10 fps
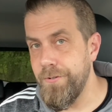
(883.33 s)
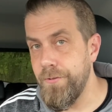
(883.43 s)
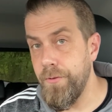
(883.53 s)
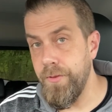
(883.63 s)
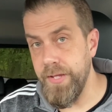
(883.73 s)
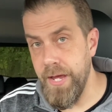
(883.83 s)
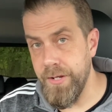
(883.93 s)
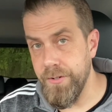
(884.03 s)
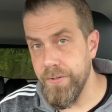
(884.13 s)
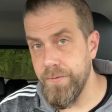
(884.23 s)
The
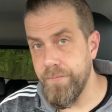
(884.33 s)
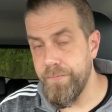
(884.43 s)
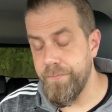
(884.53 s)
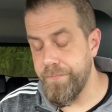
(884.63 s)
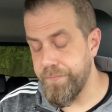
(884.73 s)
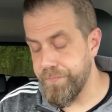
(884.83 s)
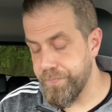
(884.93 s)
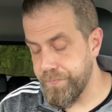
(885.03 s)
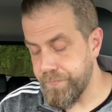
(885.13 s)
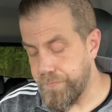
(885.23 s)
end.
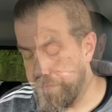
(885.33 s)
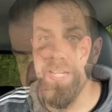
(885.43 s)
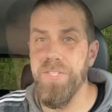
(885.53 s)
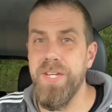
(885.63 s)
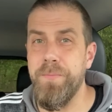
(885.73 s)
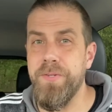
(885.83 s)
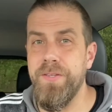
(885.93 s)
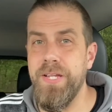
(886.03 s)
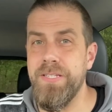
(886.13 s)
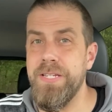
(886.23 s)
Except
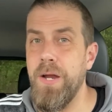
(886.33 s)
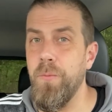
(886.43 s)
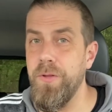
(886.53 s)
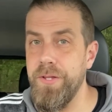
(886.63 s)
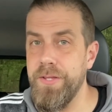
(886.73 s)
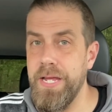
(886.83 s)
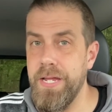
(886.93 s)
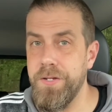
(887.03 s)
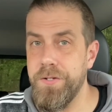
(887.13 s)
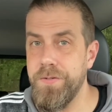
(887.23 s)
that's not really the
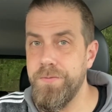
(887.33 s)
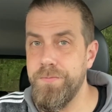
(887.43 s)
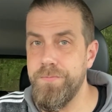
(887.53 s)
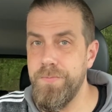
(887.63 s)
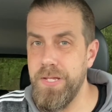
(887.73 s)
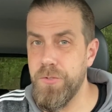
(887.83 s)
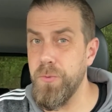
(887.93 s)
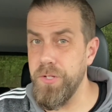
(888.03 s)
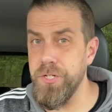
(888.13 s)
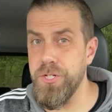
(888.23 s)
end. It's
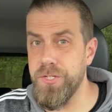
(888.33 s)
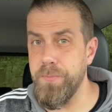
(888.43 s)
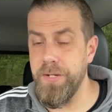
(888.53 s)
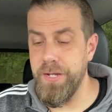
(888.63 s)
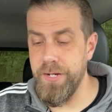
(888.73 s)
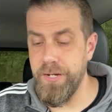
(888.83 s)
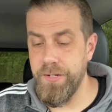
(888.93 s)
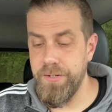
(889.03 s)
really just the beginning.